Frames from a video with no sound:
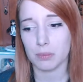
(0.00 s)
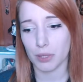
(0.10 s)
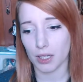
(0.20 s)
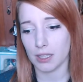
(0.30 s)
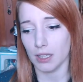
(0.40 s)

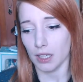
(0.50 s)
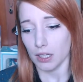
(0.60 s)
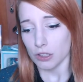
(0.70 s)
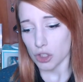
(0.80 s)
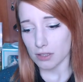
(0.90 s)
But
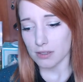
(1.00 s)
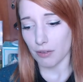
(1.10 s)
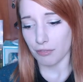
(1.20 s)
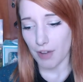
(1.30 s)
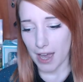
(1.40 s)
just the
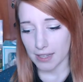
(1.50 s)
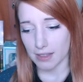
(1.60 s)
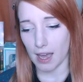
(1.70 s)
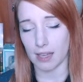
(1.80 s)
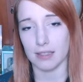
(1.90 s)
fact
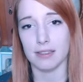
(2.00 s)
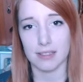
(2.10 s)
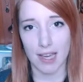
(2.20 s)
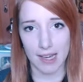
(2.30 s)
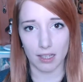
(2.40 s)
that
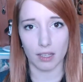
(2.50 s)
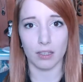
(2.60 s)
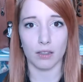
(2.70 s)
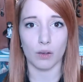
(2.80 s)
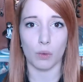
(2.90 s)
Dale
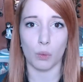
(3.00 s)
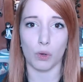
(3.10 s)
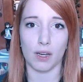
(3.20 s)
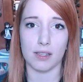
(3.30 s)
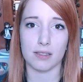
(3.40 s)

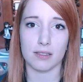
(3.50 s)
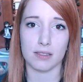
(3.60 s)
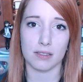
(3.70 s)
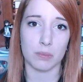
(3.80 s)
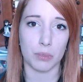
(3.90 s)
was
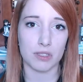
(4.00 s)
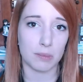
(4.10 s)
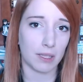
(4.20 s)
supposed to be